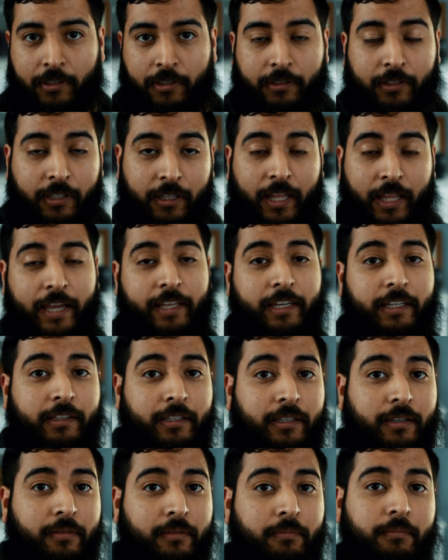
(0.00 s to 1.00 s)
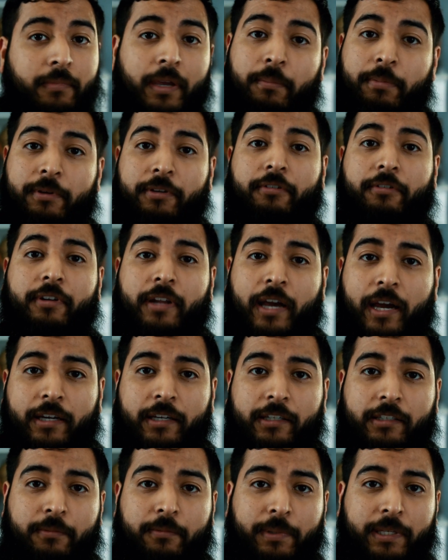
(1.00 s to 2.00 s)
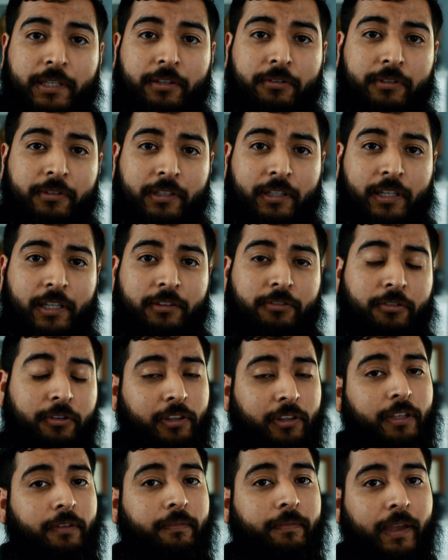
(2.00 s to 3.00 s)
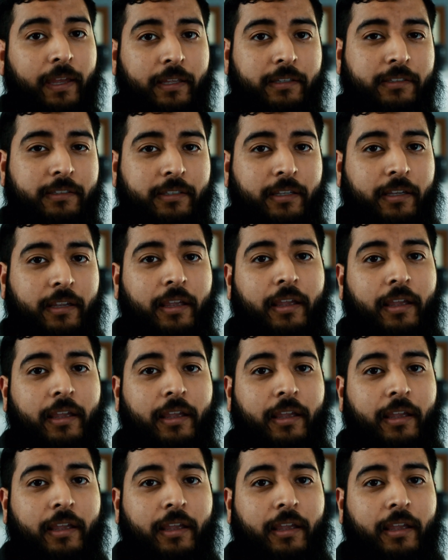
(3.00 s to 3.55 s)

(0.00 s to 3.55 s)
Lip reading: The lighting, maybe you're not going to be using it during the event,